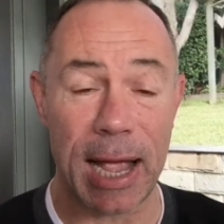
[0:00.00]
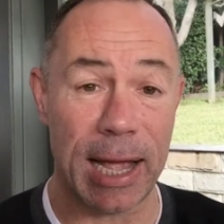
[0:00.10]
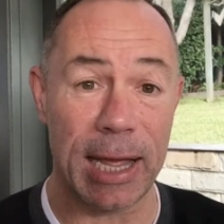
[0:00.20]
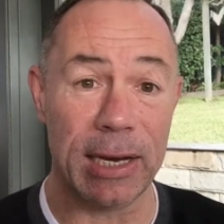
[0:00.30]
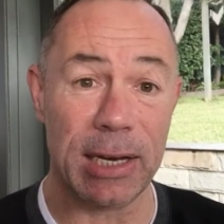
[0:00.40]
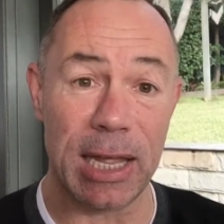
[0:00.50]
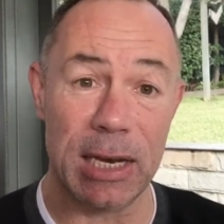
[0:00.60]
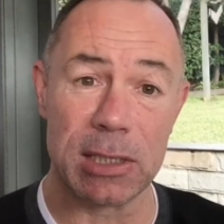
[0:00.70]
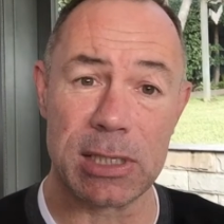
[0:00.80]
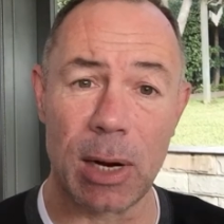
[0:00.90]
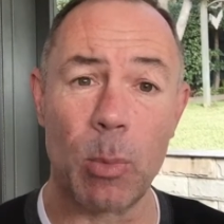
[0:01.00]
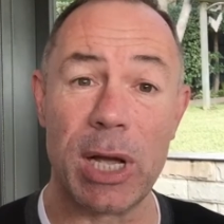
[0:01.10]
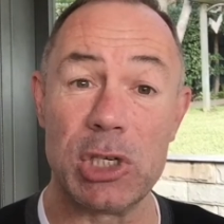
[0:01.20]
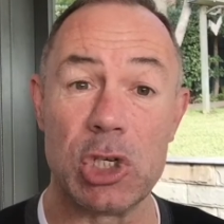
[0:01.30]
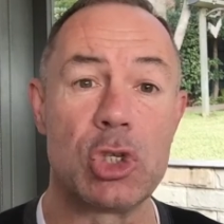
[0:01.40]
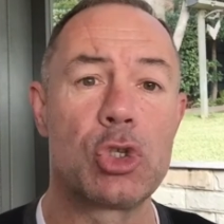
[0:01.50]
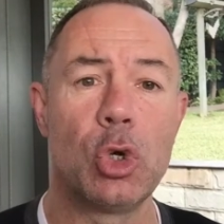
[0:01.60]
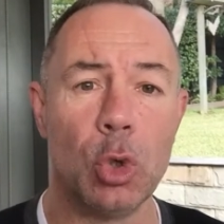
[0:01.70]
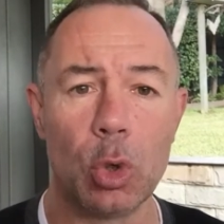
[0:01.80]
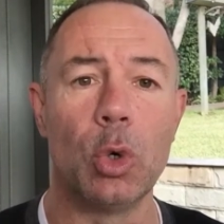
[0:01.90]
And in some ways is
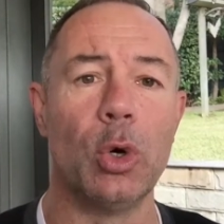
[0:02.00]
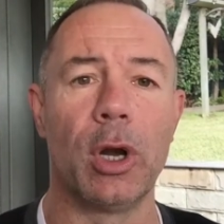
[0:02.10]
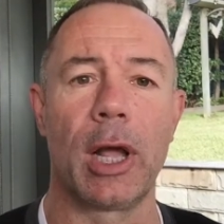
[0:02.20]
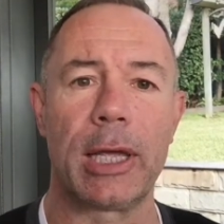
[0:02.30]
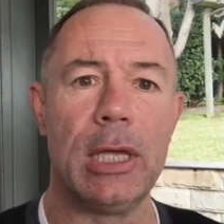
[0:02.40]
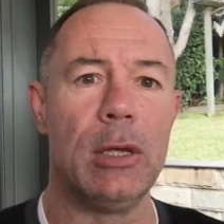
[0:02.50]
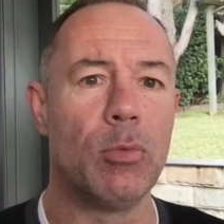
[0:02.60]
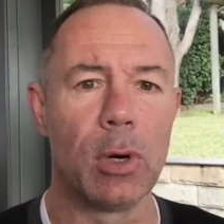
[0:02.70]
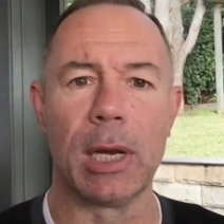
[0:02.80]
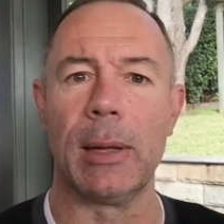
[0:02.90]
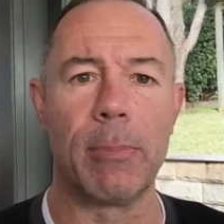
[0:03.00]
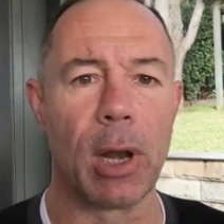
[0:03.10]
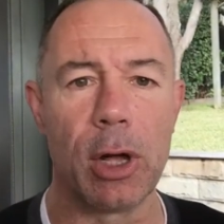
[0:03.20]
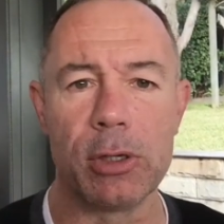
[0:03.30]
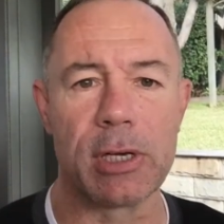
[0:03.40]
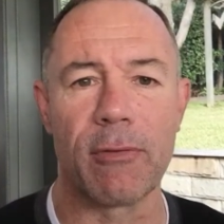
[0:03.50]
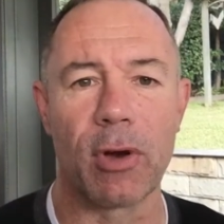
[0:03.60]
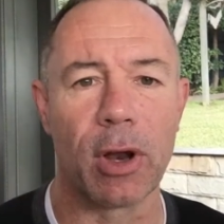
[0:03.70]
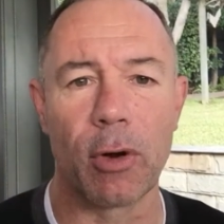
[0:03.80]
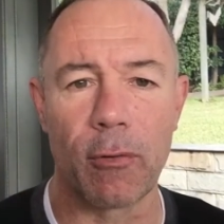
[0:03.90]
too good. Like, he really blows
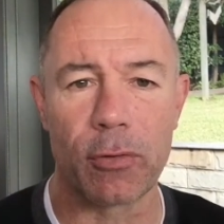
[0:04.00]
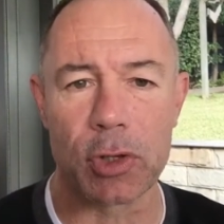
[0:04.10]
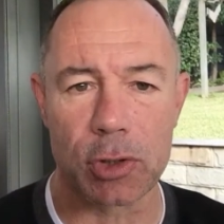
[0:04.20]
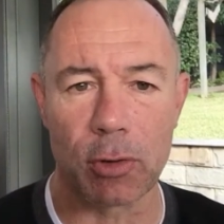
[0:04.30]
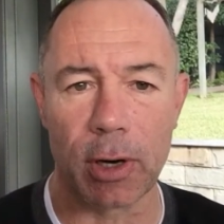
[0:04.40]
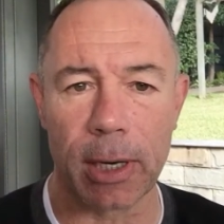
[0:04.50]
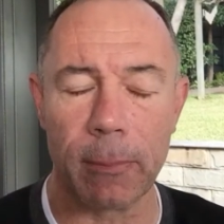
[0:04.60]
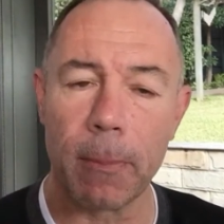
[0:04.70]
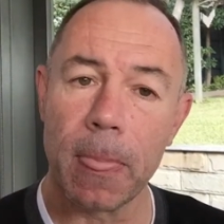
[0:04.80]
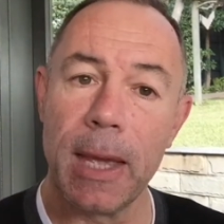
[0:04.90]
everyone off the screen.